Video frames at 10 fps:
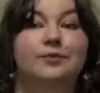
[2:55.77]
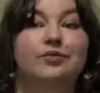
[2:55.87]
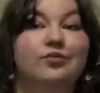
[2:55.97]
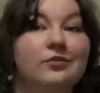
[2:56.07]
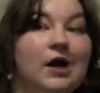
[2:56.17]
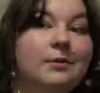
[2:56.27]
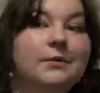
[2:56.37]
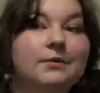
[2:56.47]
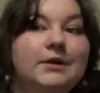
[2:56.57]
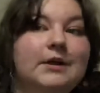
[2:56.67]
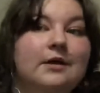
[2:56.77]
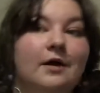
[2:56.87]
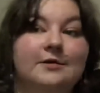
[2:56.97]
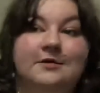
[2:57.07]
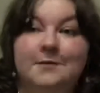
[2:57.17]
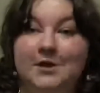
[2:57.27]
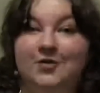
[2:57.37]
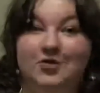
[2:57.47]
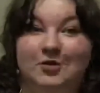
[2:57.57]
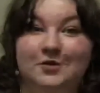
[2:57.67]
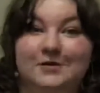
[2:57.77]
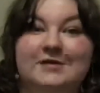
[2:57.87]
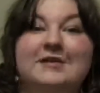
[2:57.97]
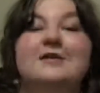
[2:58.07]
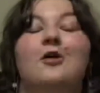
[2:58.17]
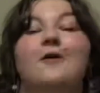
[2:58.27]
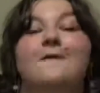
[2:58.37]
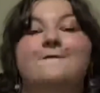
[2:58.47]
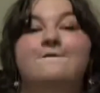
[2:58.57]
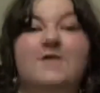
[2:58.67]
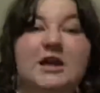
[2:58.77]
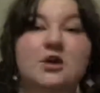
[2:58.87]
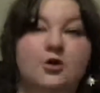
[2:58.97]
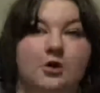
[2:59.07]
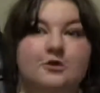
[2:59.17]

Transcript: probably cause some issues is our fingers,